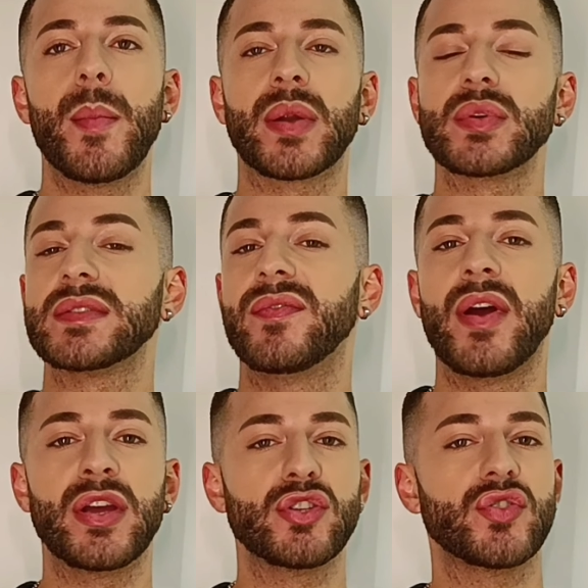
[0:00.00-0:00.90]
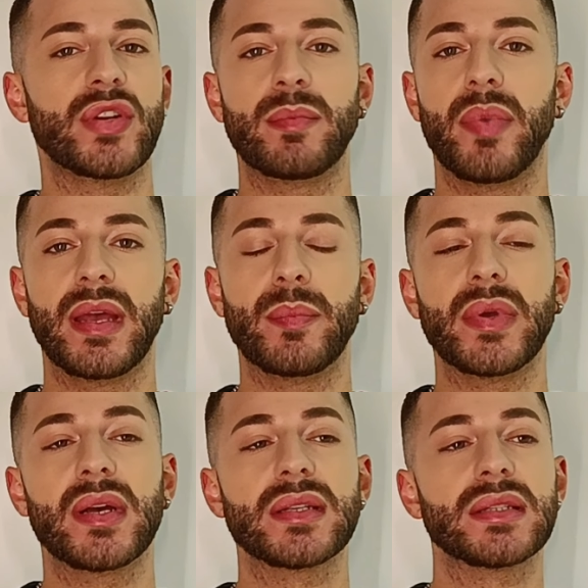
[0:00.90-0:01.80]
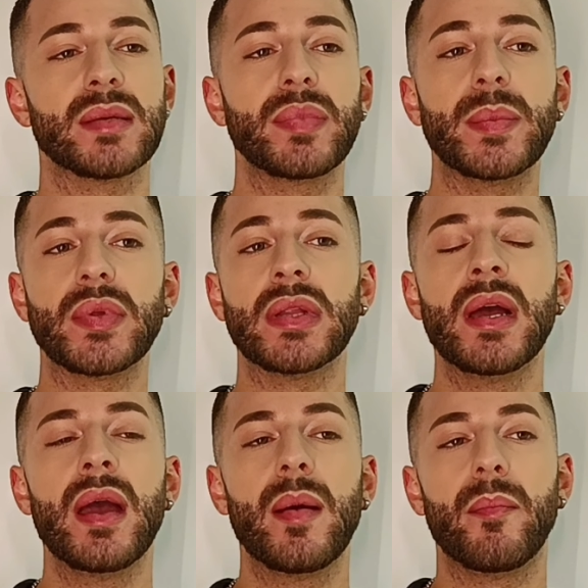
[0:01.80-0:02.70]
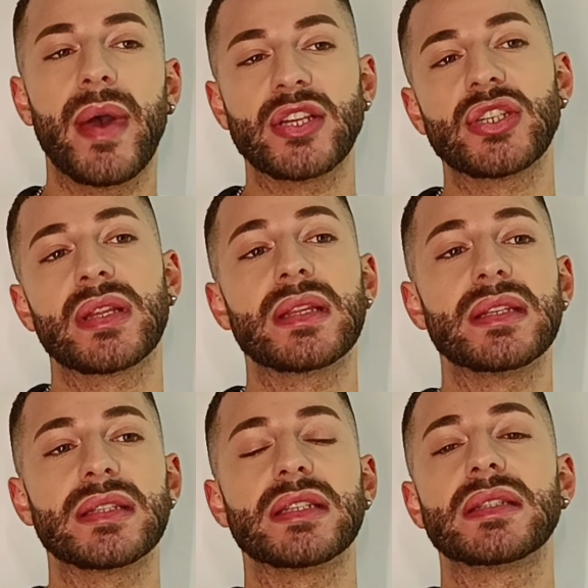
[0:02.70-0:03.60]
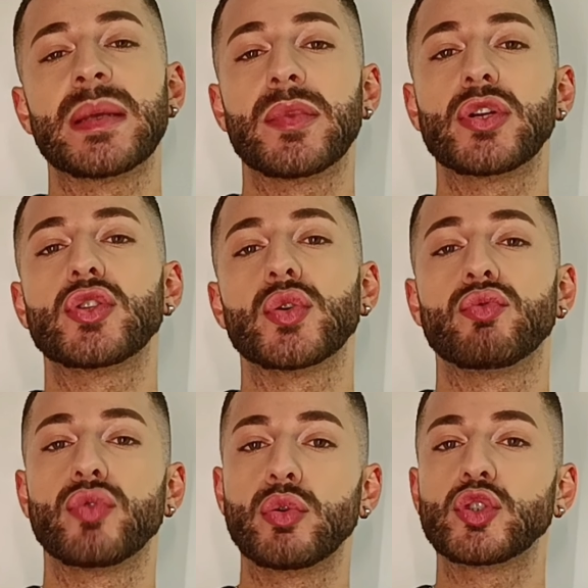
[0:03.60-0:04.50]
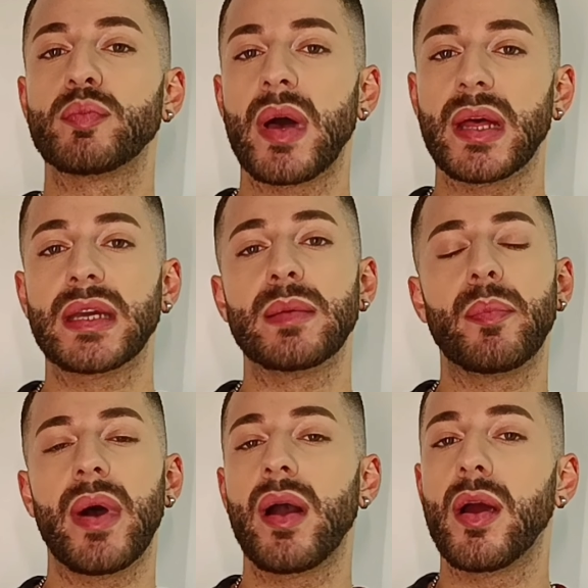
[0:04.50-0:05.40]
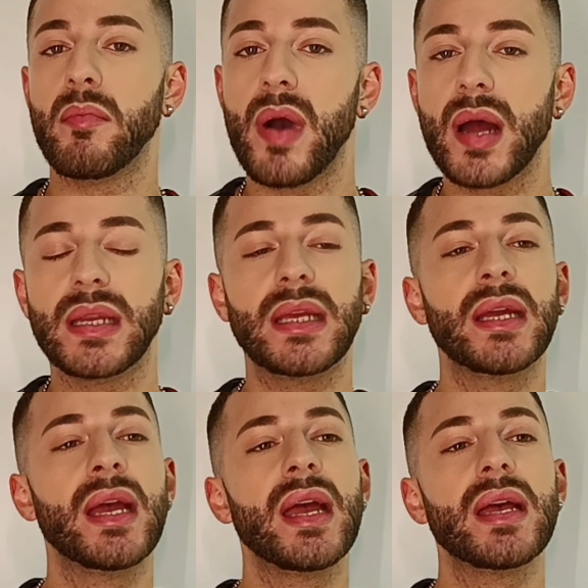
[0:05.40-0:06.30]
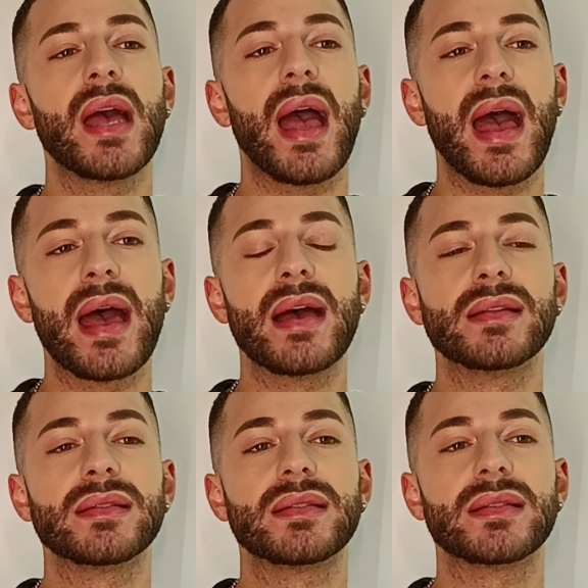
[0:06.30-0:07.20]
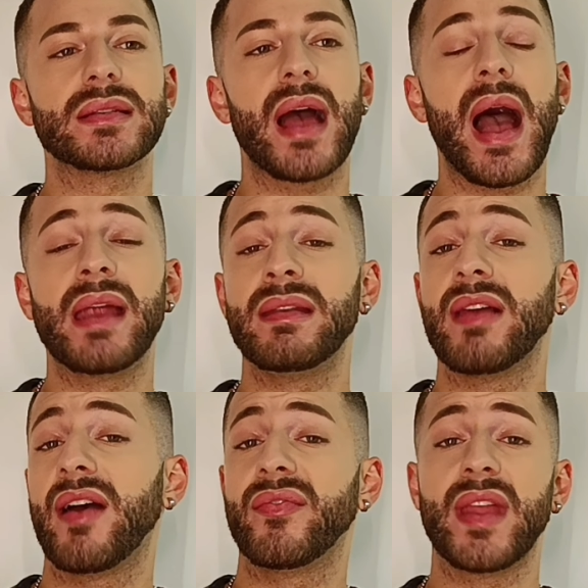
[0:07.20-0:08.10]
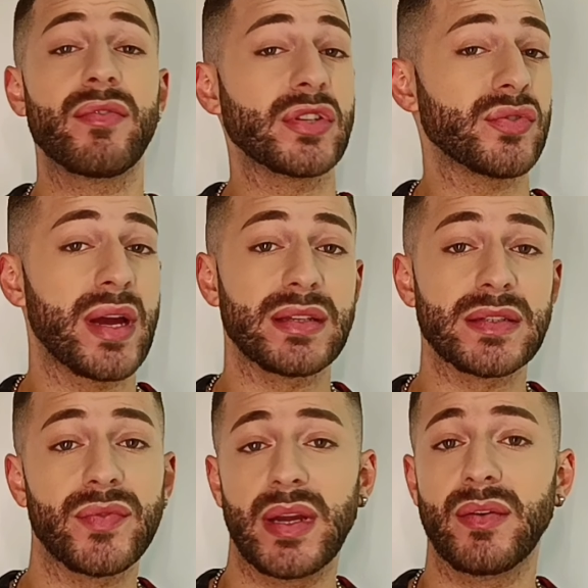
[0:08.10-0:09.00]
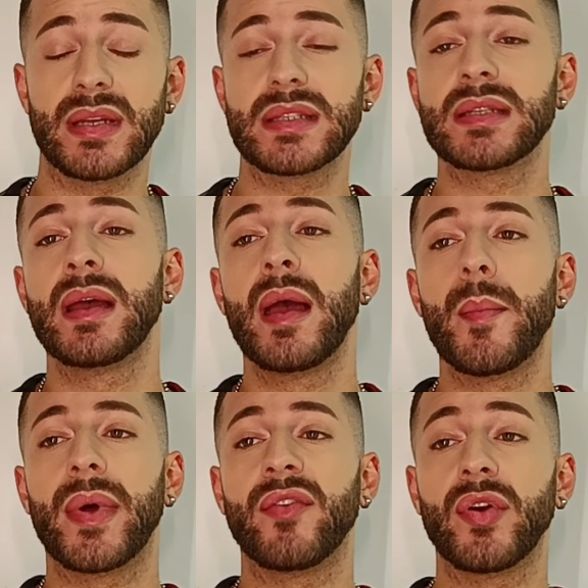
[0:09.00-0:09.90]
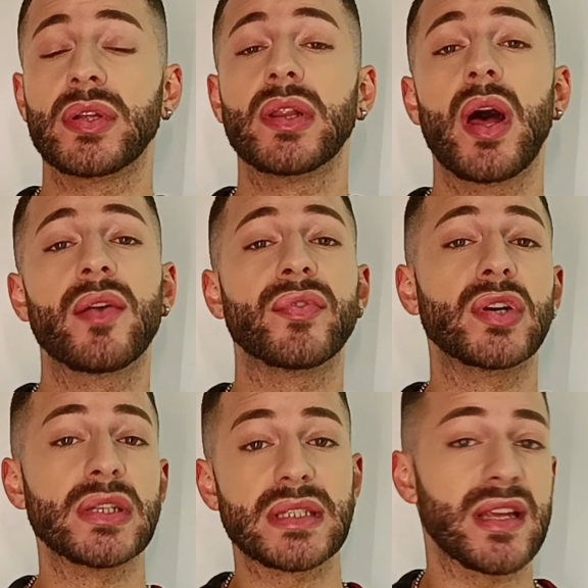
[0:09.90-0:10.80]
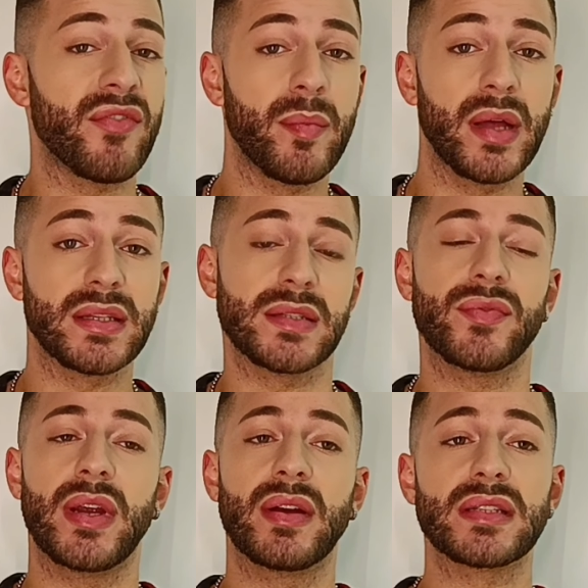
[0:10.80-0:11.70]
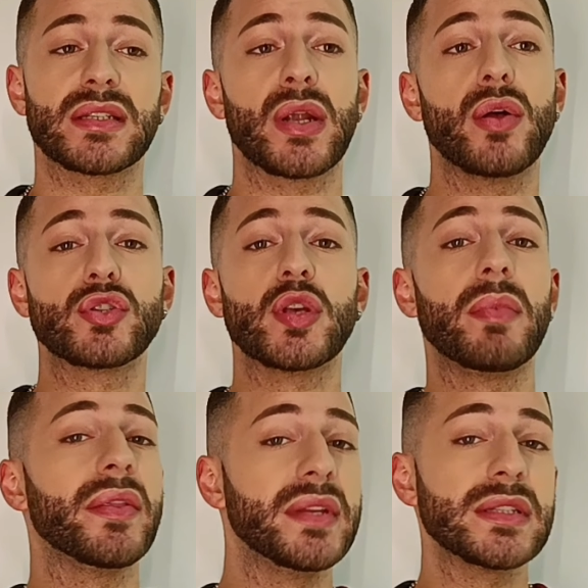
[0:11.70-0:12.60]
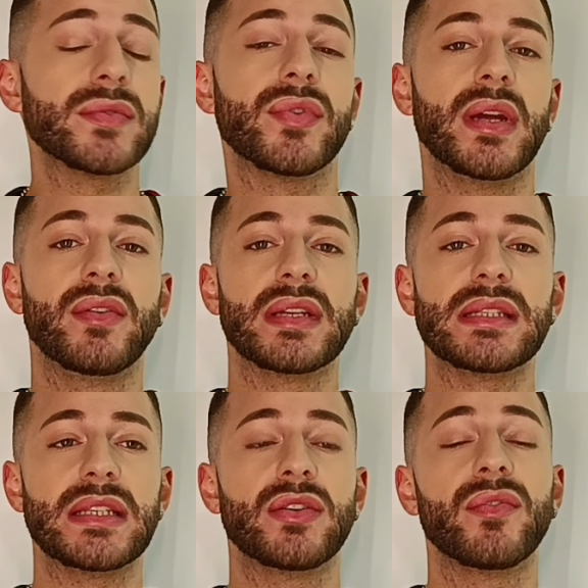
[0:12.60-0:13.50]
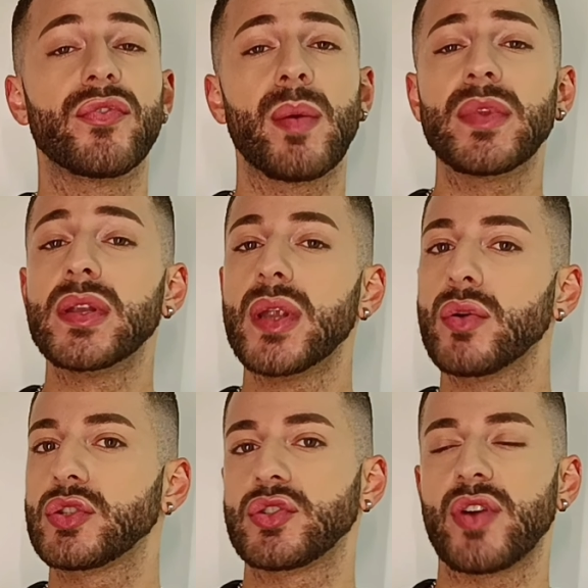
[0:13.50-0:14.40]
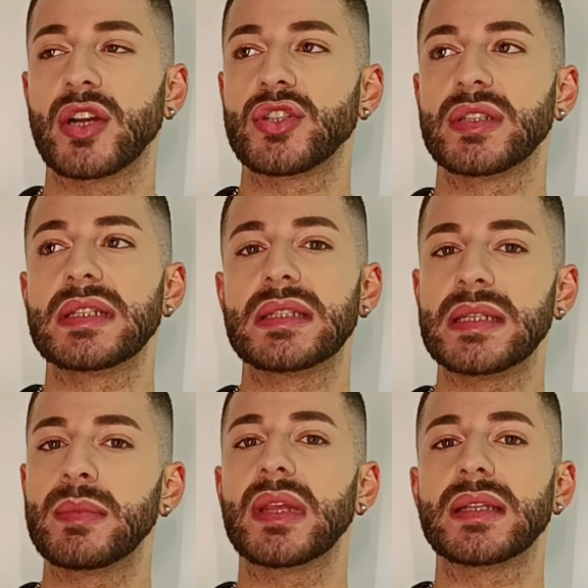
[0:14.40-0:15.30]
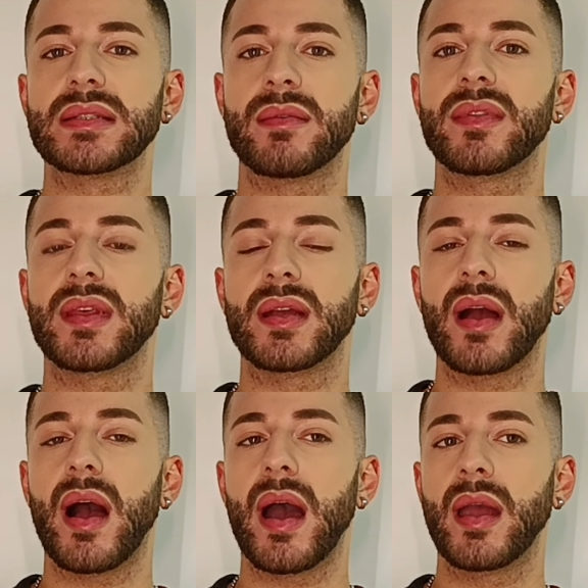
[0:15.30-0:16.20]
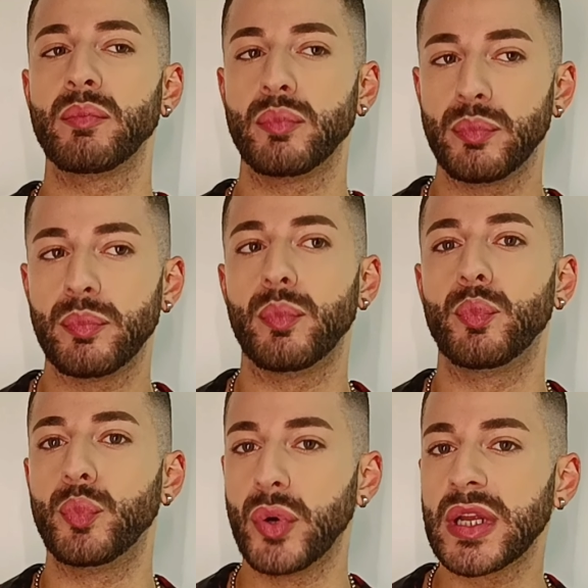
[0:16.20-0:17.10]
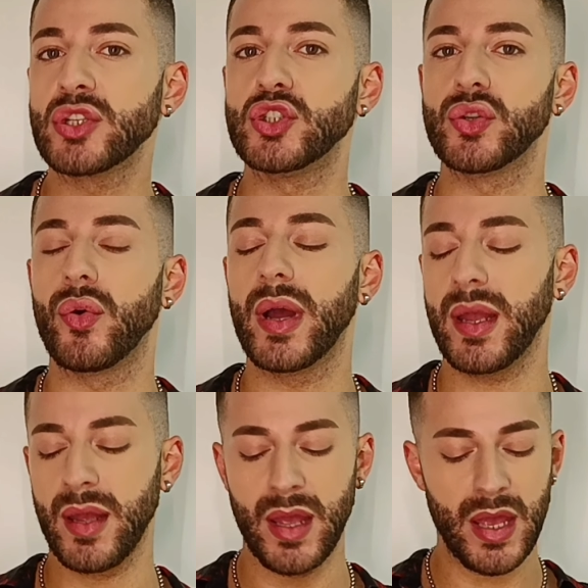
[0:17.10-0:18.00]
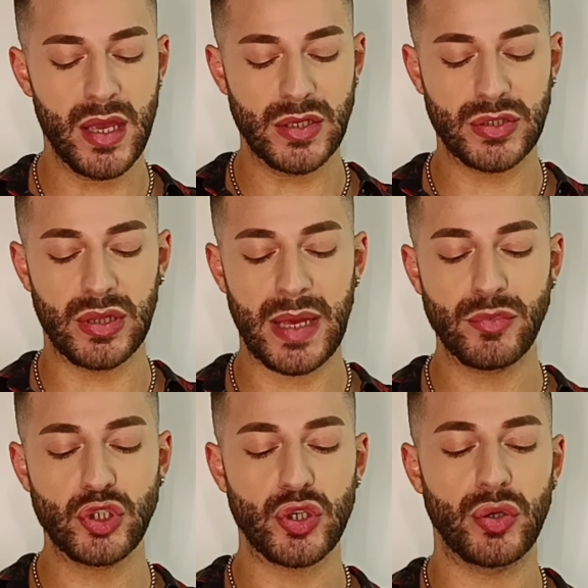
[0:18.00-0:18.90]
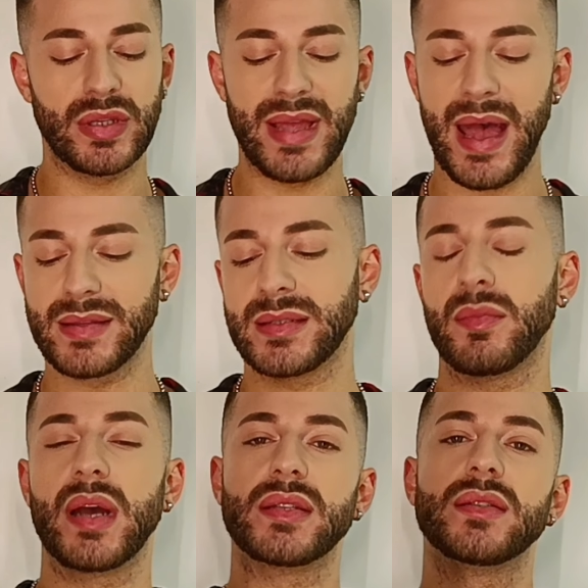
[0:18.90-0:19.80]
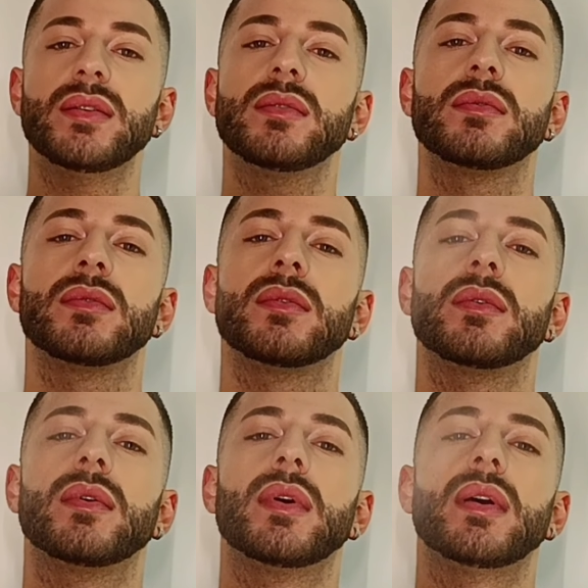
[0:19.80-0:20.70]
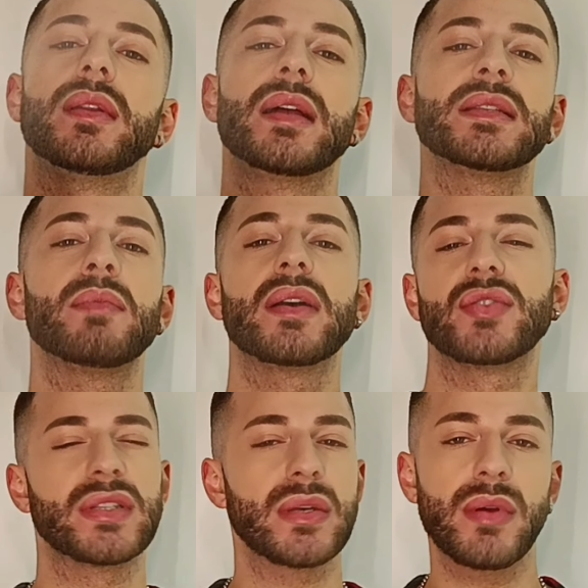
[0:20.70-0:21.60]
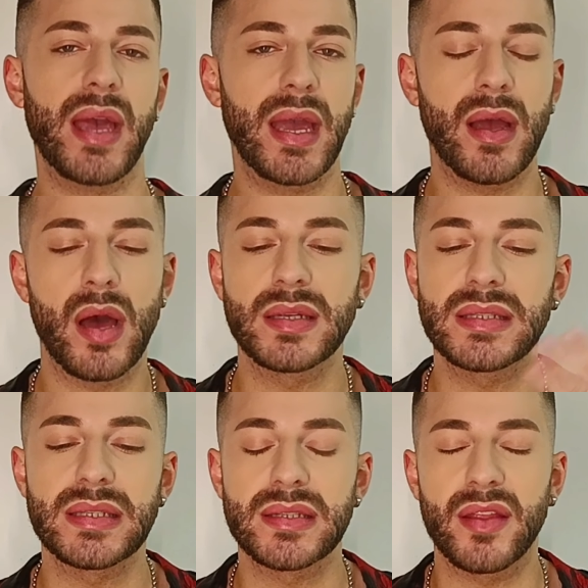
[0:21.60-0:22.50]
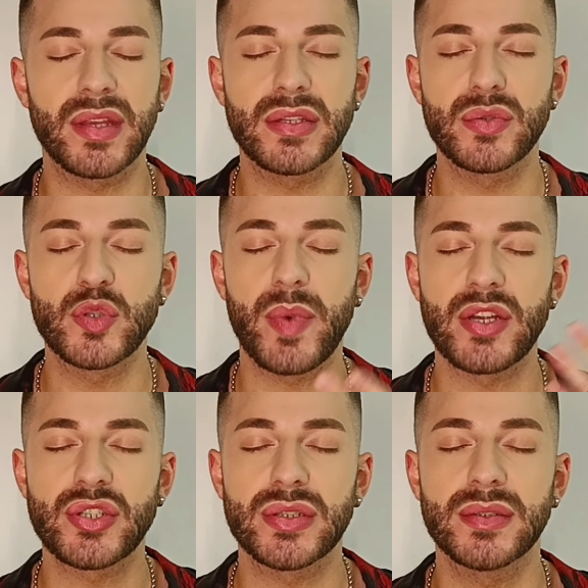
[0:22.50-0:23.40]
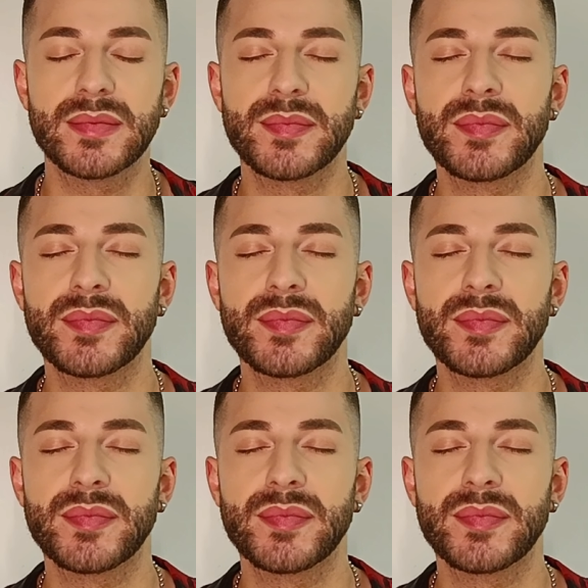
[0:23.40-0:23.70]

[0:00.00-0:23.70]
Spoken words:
but I was very intrigued by it because some people mentioned that this is similar to Rouge Malakit by Armani, and I've never tried this fragrance. But I've heard a lot of good stuff about this fragrance and also about this fragrance here. And from the note structure, this seemed like something I would enjoy. So let me show you the atomizer. The atomizer is okay. Honestly, it's nothing too special.